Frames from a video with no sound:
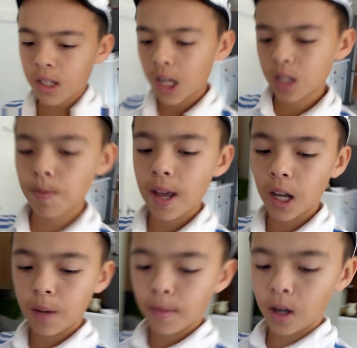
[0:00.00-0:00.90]
tennis
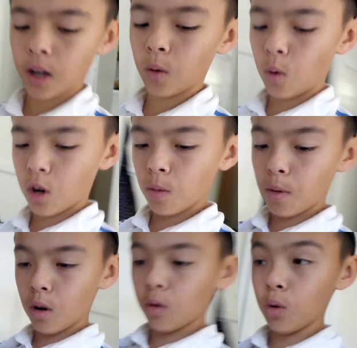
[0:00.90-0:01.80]
bag, my water
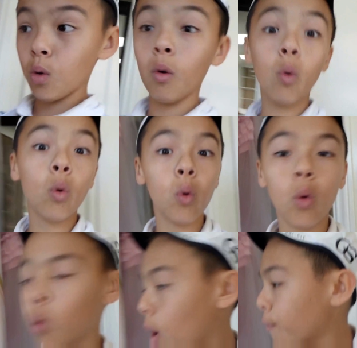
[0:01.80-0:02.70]
bottle.
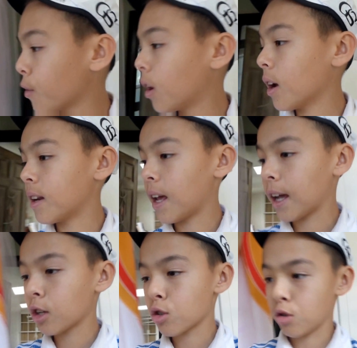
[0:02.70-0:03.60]
Ooh, I forgot an
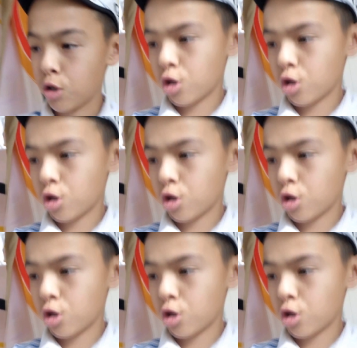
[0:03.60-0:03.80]
extra